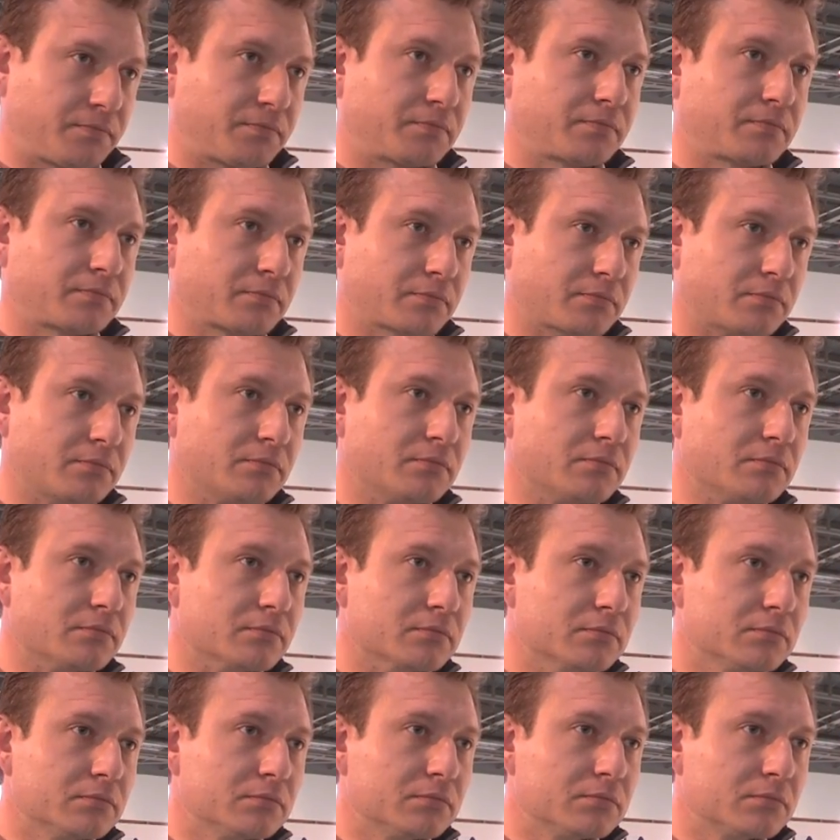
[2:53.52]
Can you
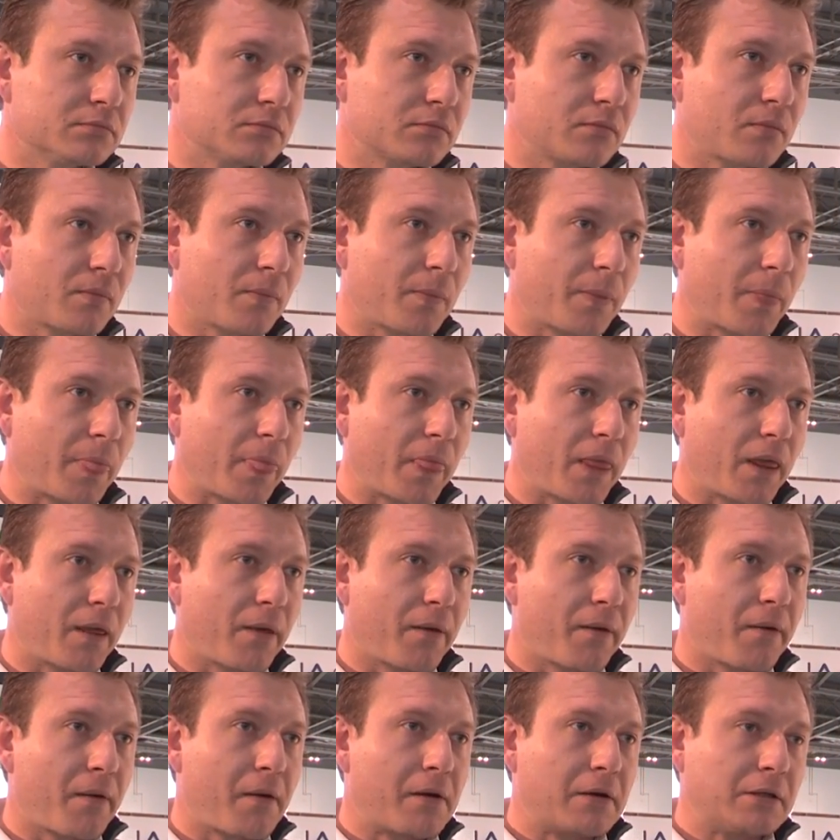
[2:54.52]
take us through
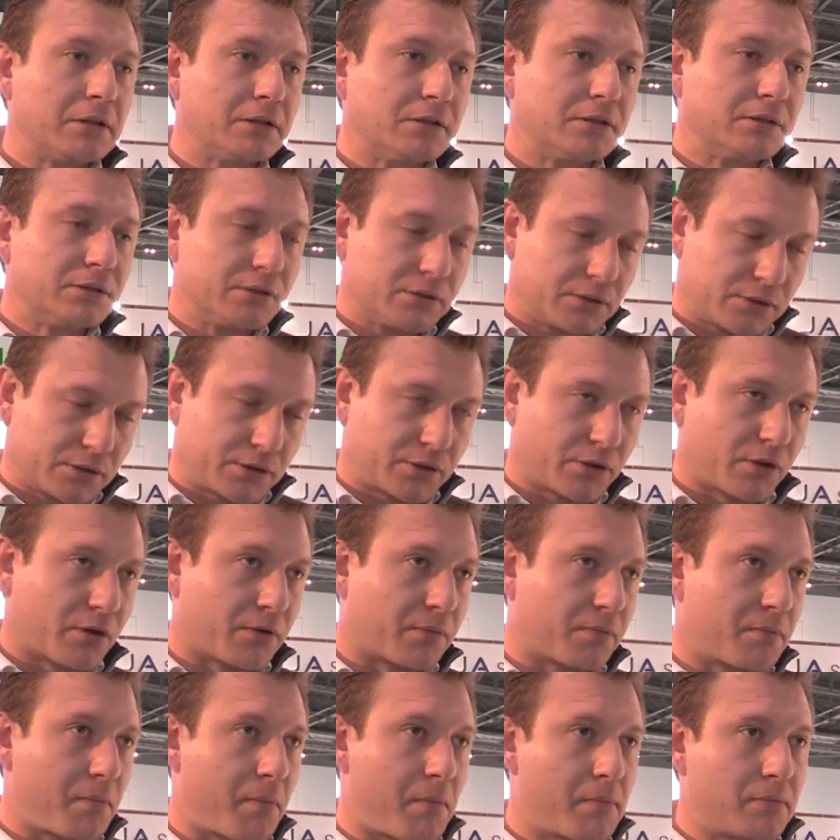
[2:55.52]
the process of
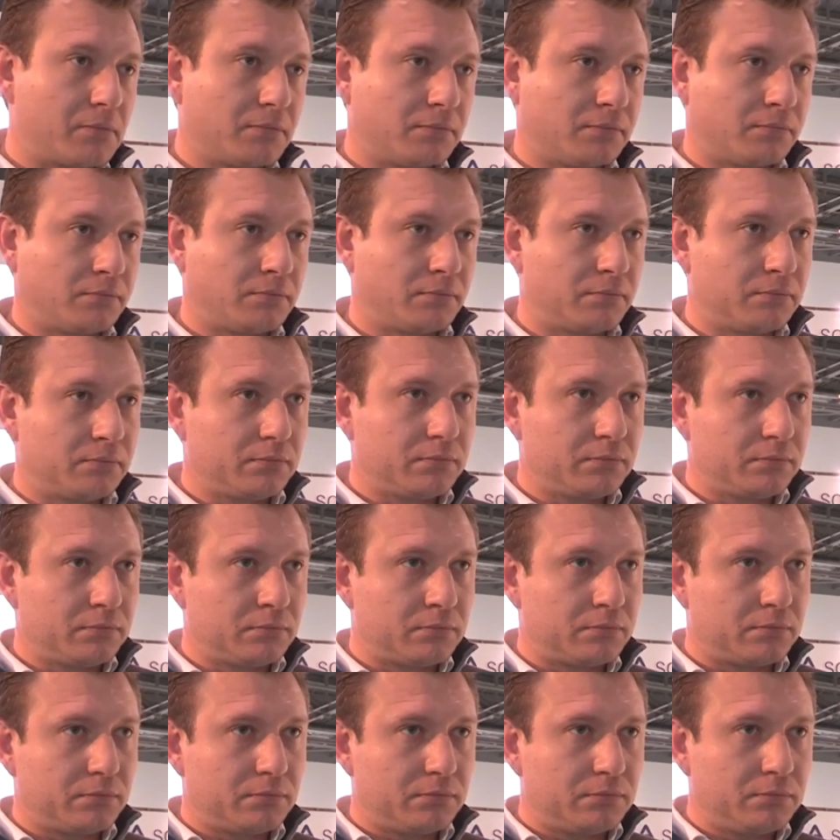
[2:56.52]
sure. getting one
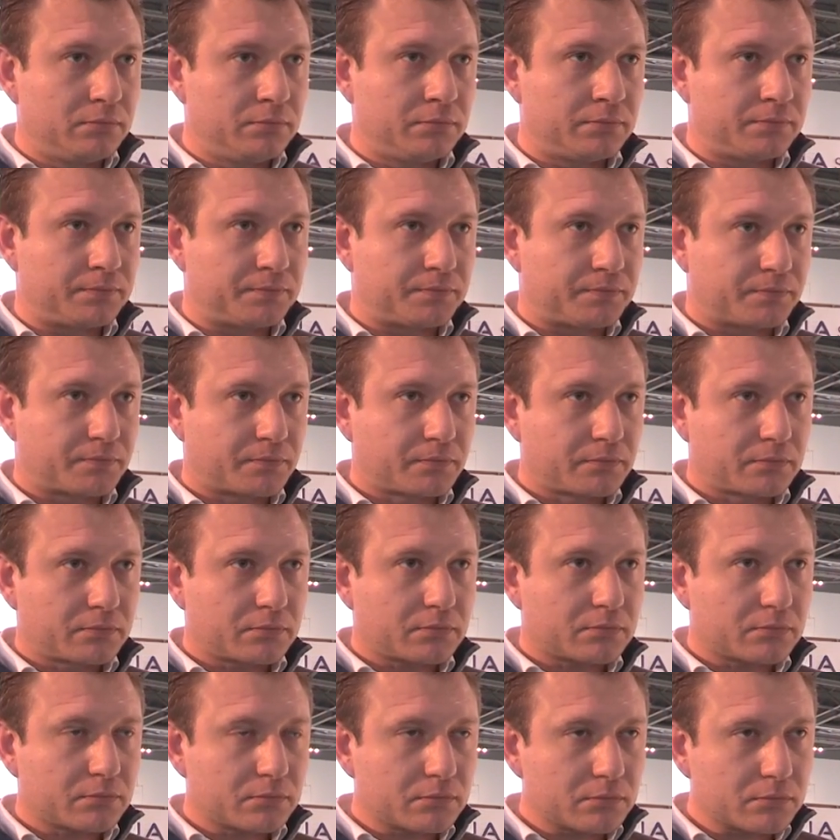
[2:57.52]
from basically from
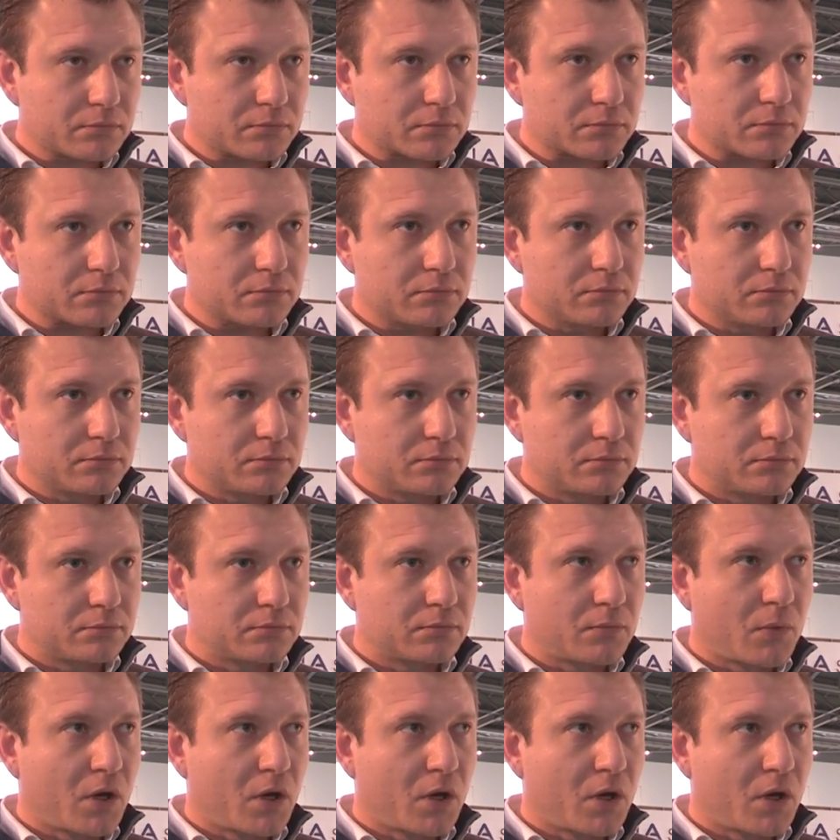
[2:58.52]
the factory into the house?